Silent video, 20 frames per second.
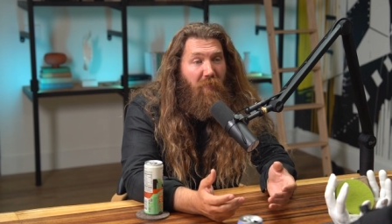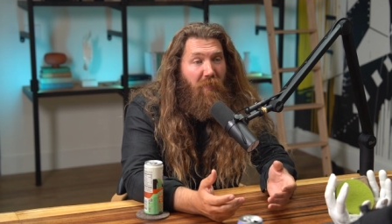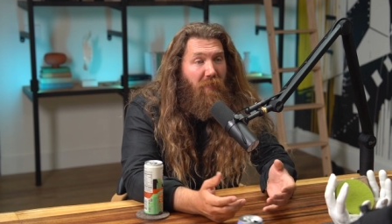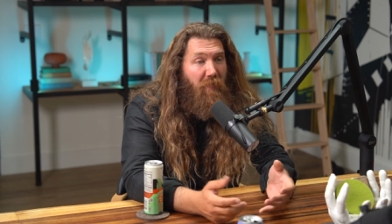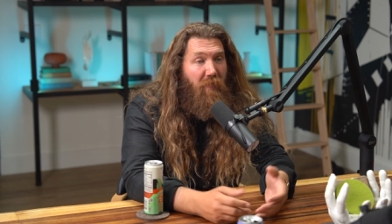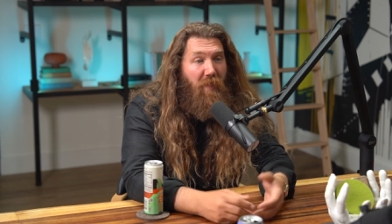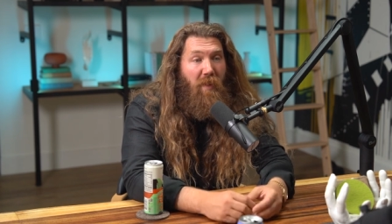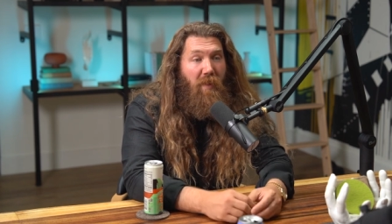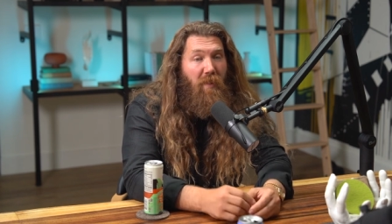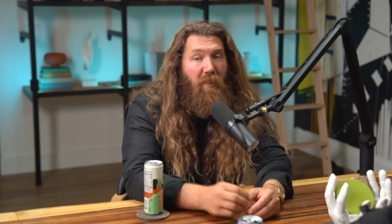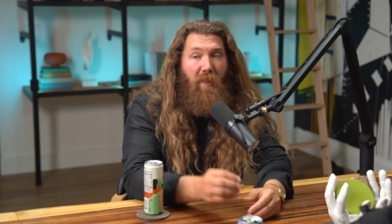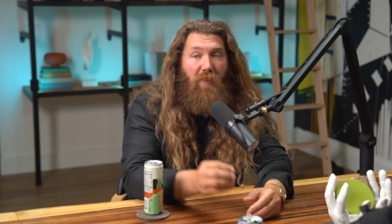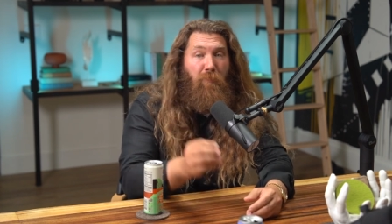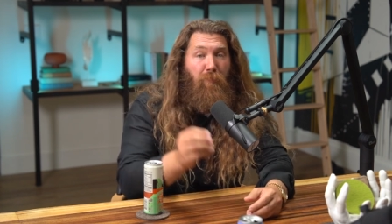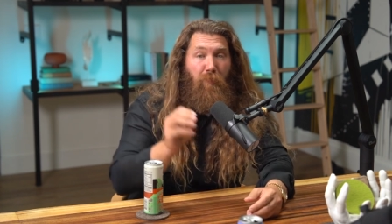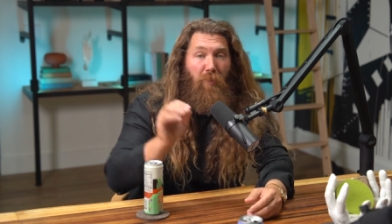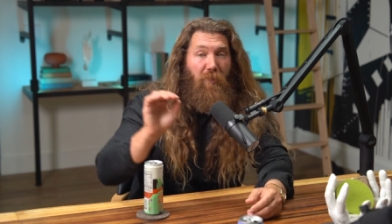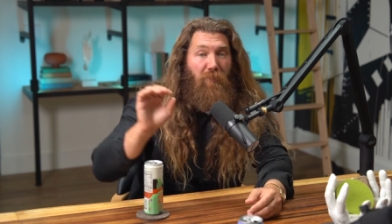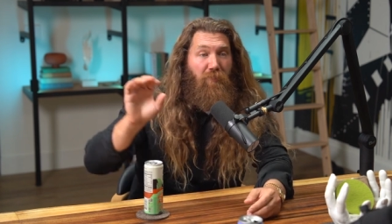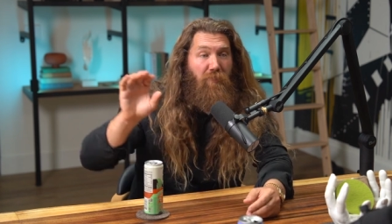and that's
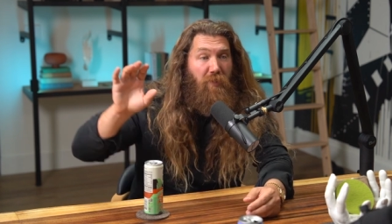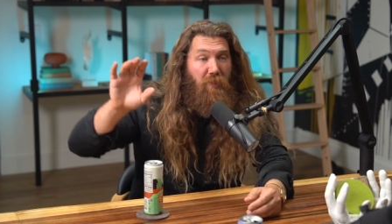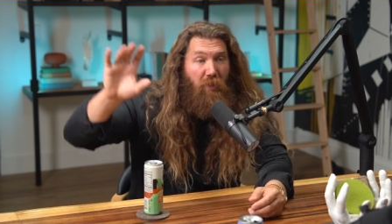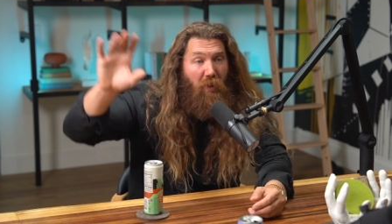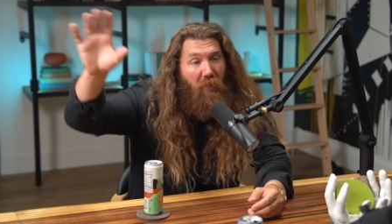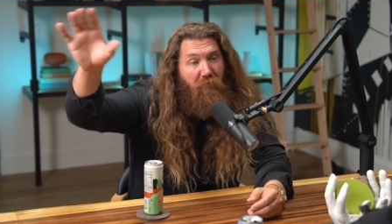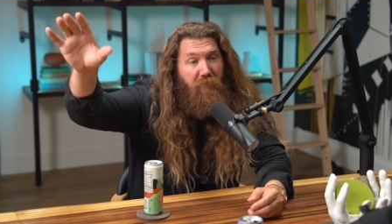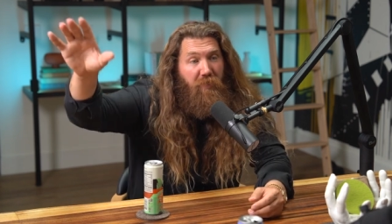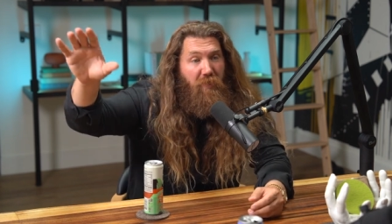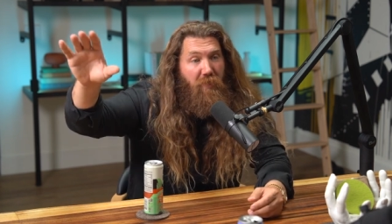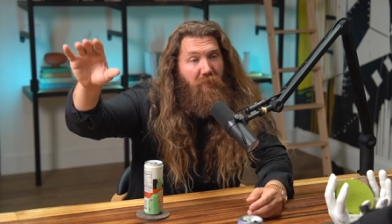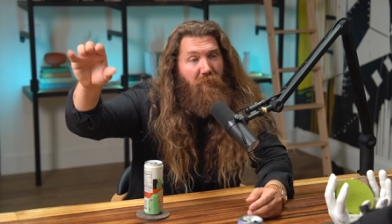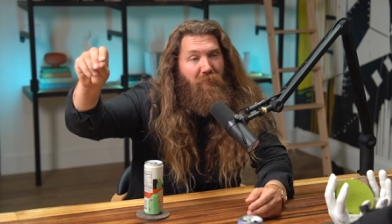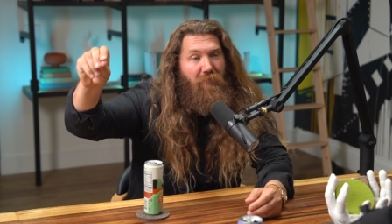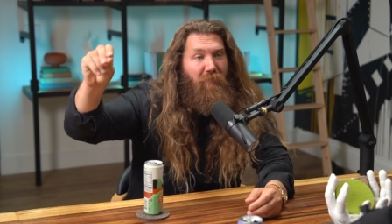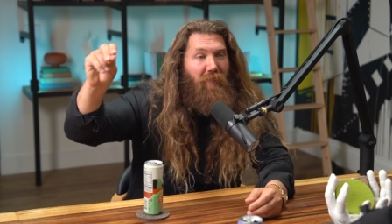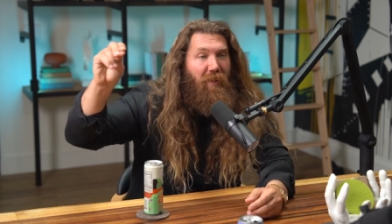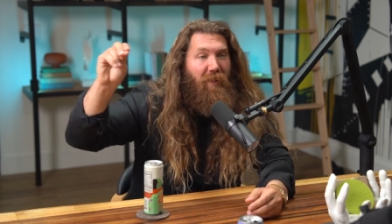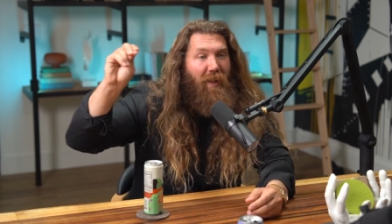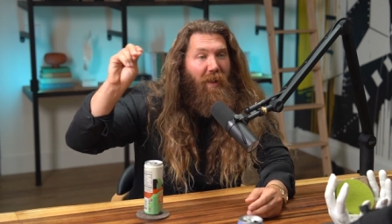Broad Street Coffee Co.
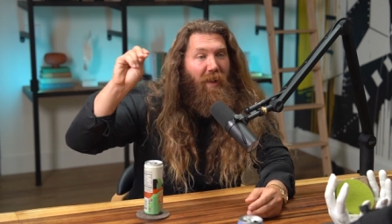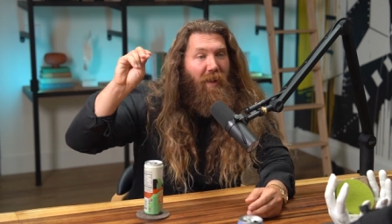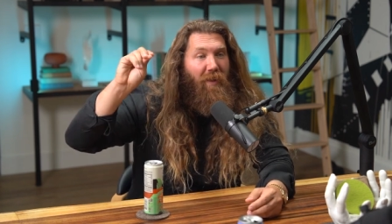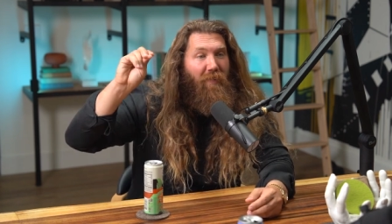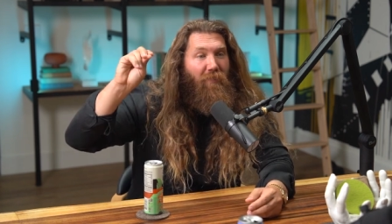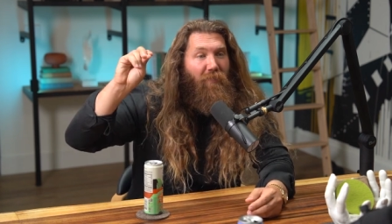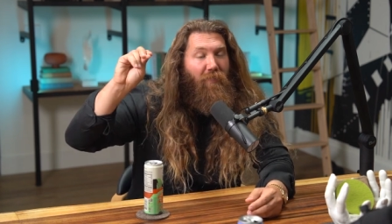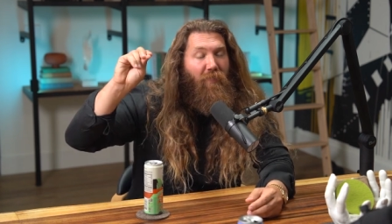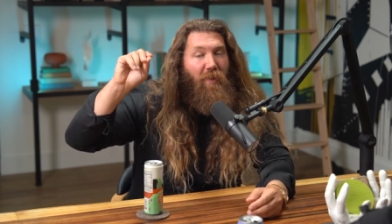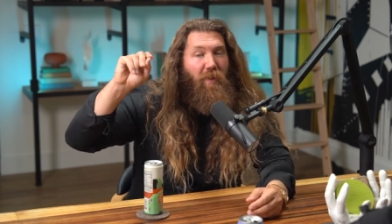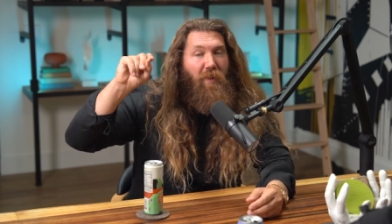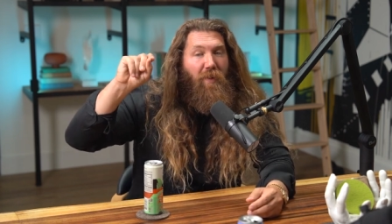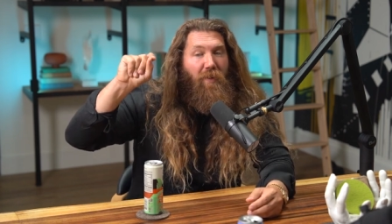And